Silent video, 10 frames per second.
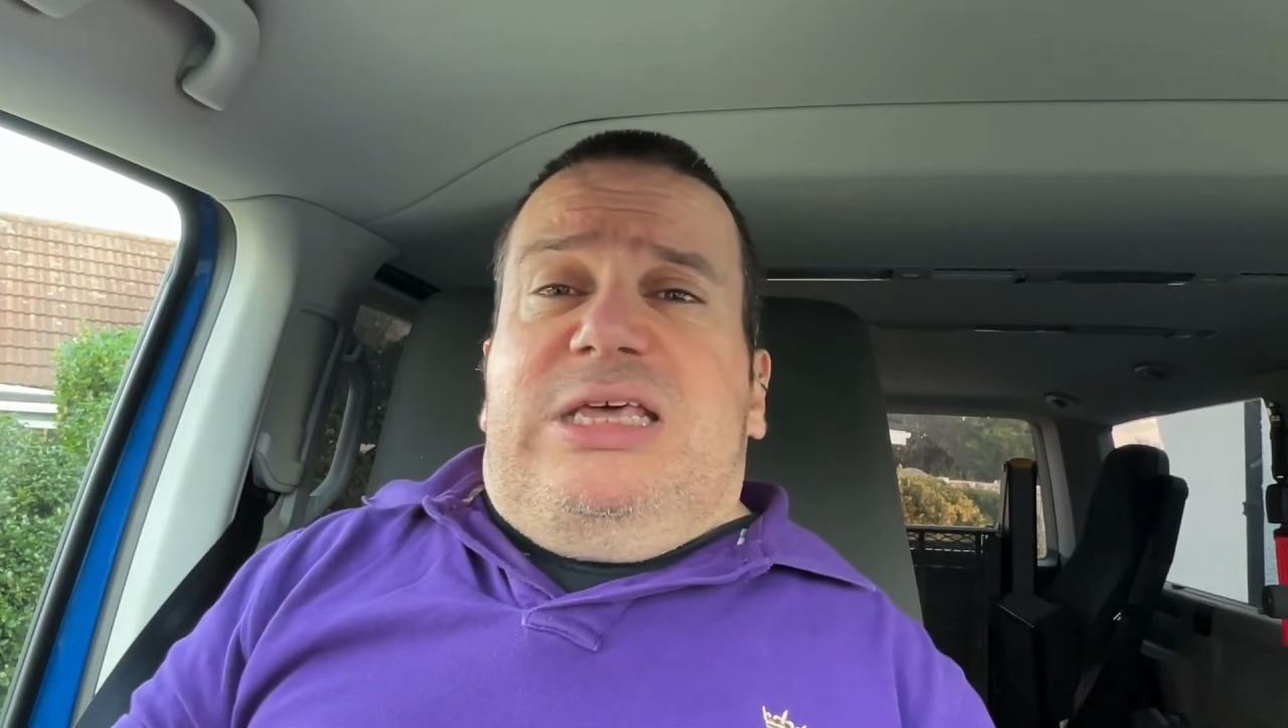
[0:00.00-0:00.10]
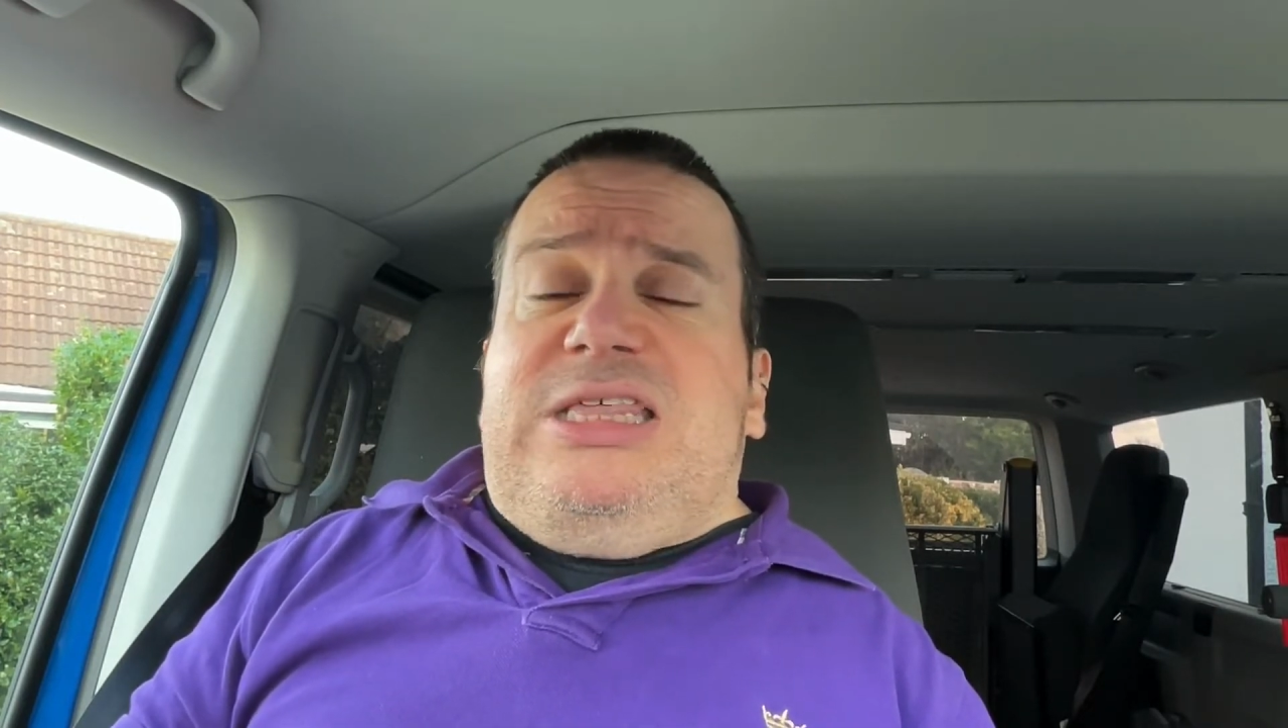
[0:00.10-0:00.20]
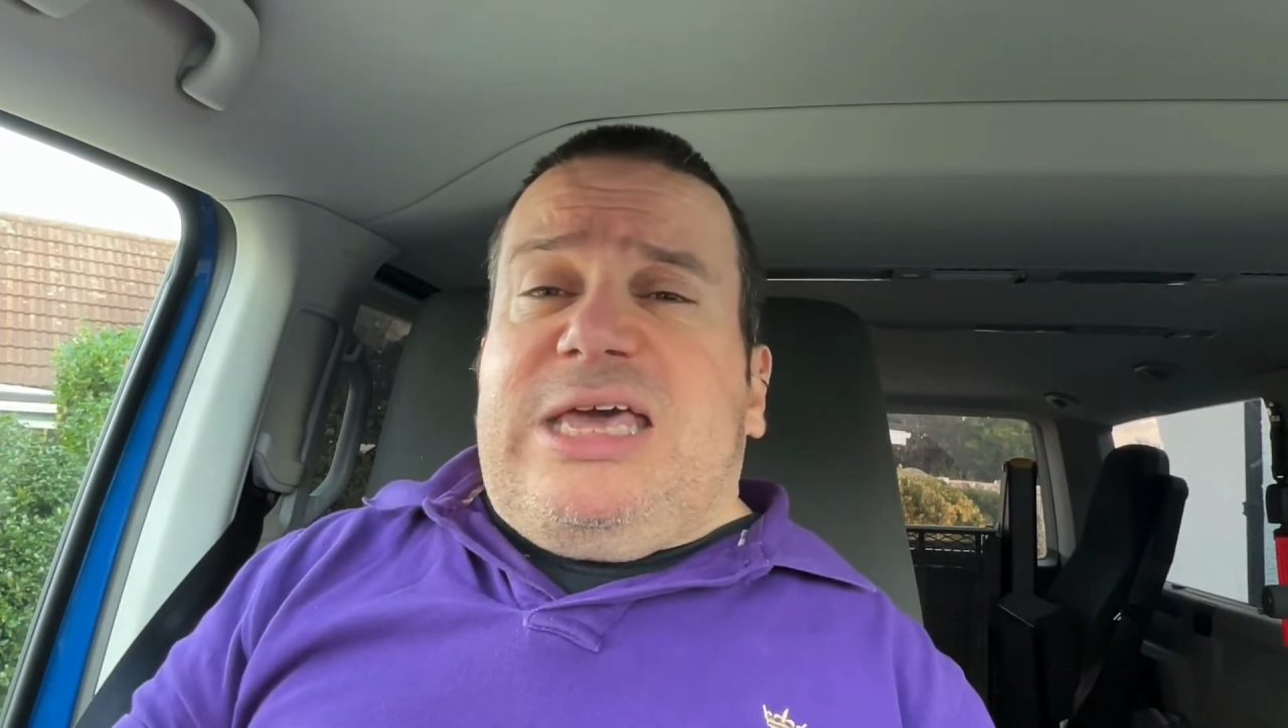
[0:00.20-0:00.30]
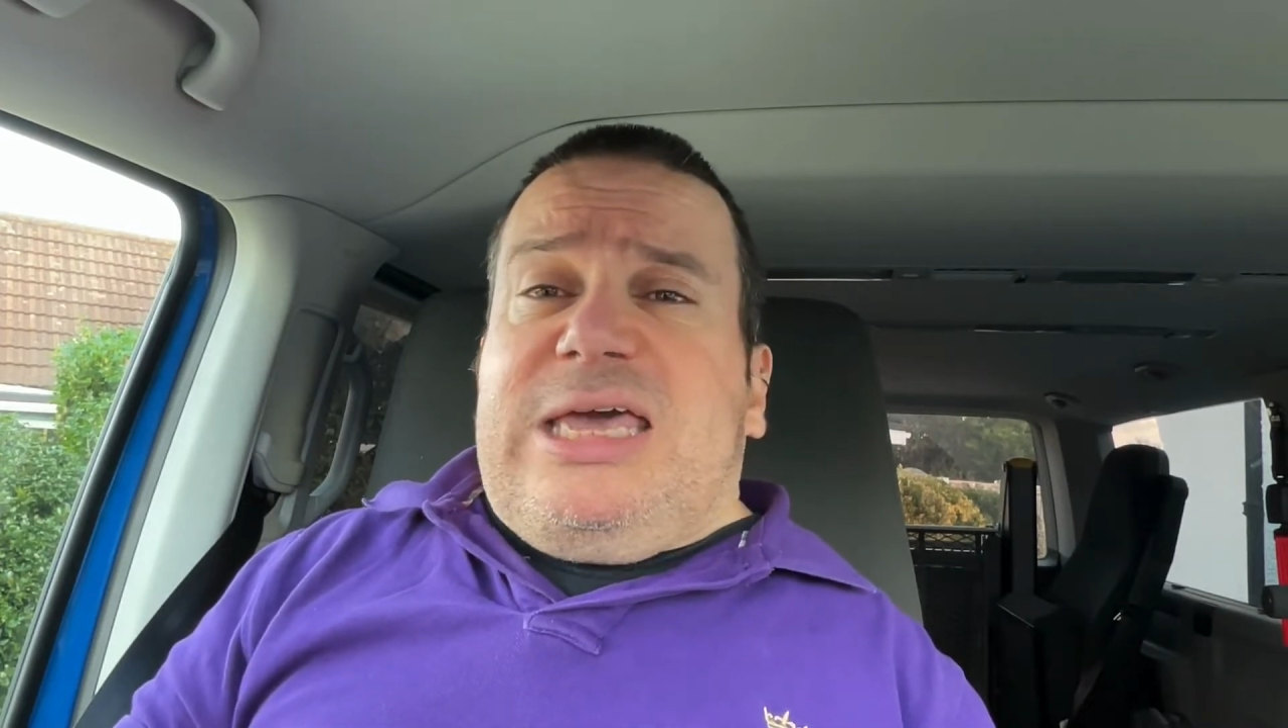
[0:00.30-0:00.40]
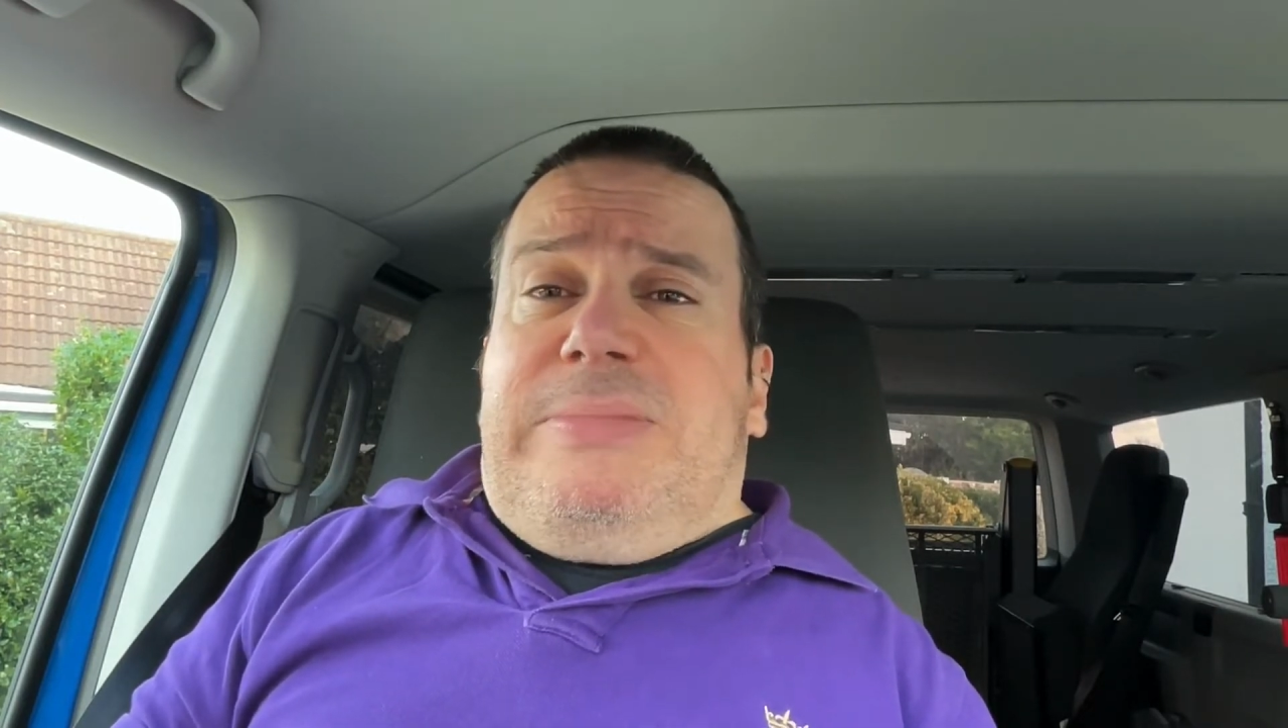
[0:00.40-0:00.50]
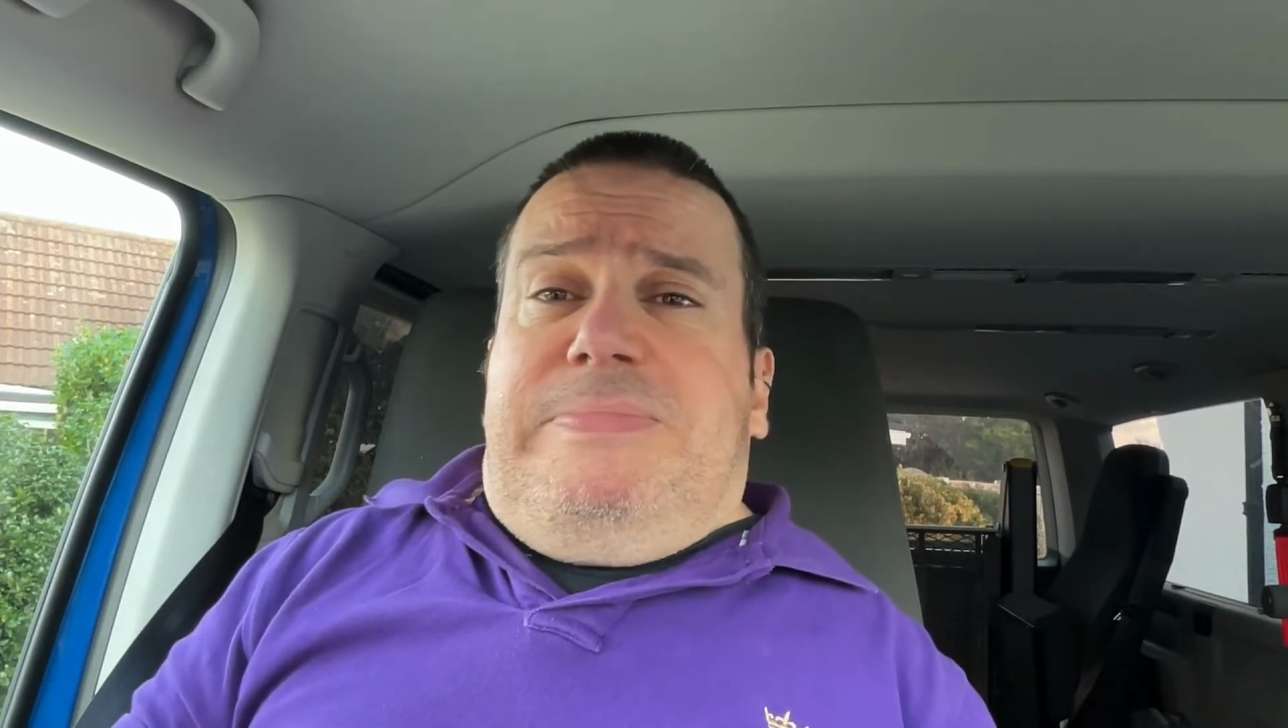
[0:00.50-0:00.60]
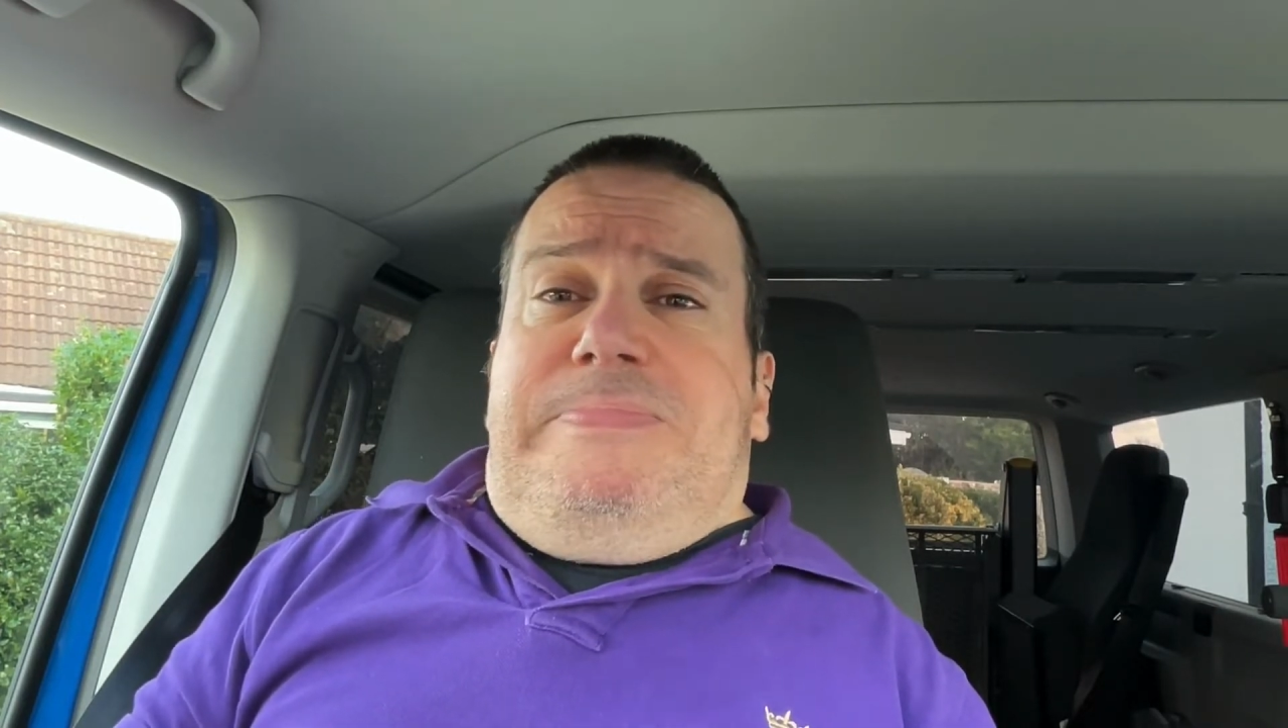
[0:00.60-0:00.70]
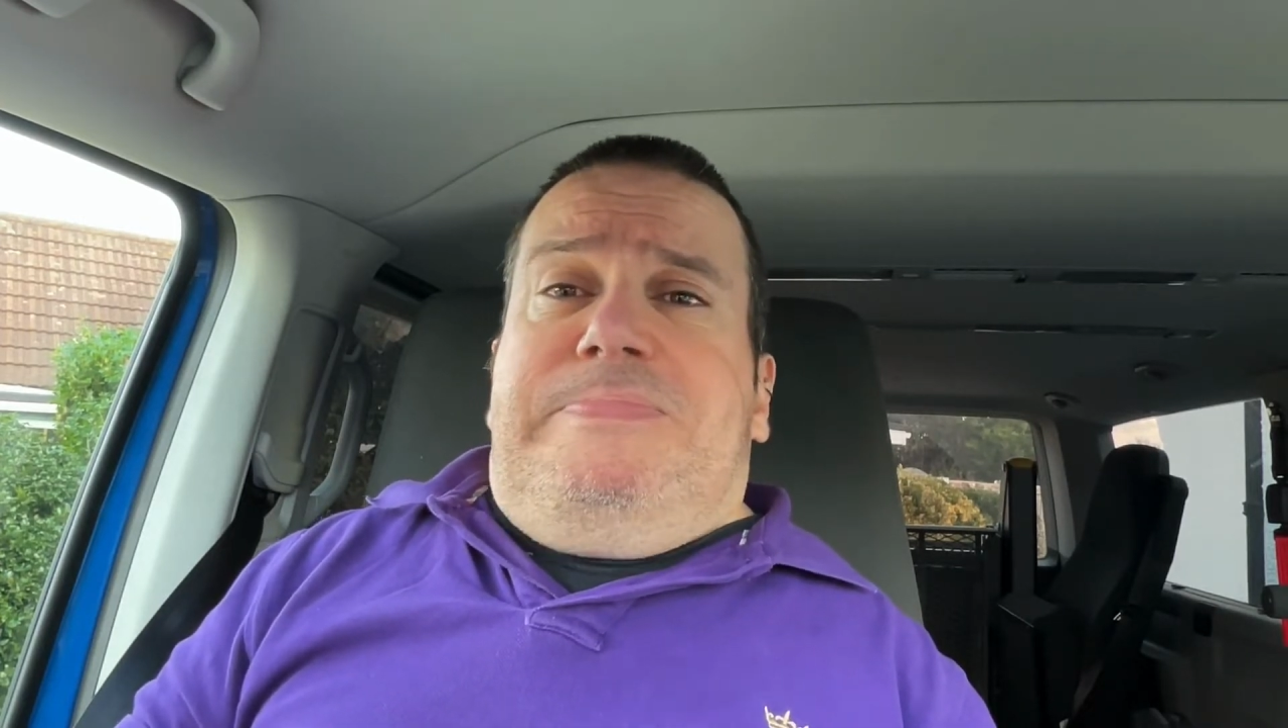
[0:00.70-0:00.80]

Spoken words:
scheme.